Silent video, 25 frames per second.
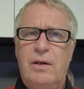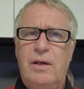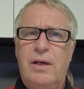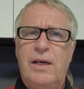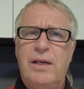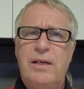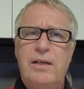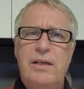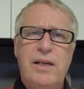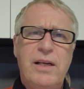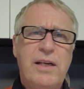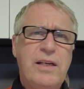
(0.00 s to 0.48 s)

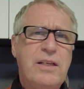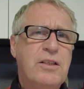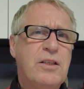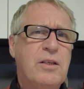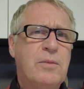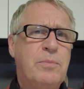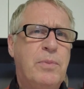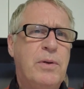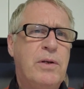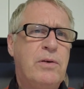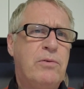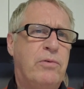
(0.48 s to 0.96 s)
It needs
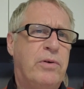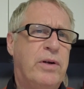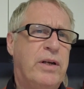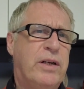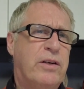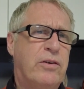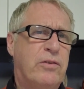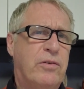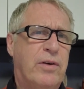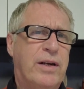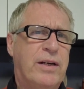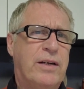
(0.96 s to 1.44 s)
to be
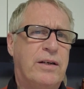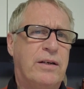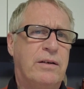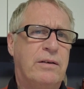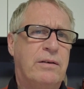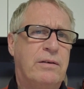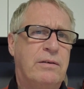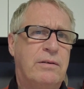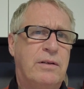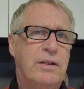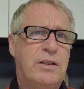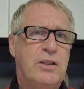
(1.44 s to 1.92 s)
reiterated
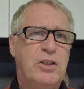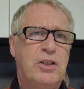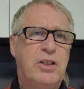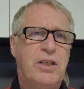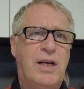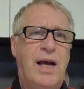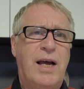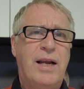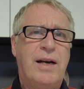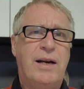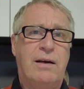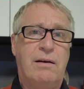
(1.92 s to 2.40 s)
that
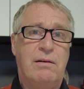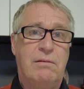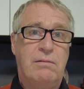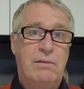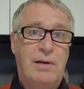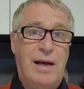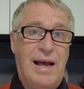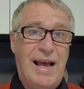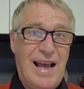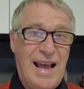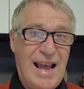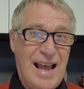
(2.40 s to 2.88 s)
China
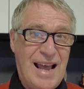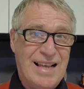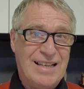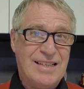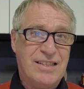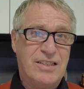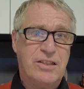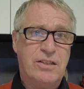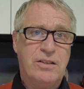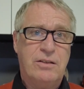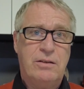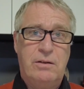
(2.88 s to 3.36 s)

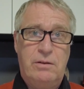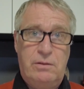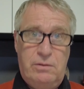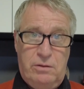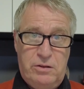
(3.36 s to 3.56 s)
has,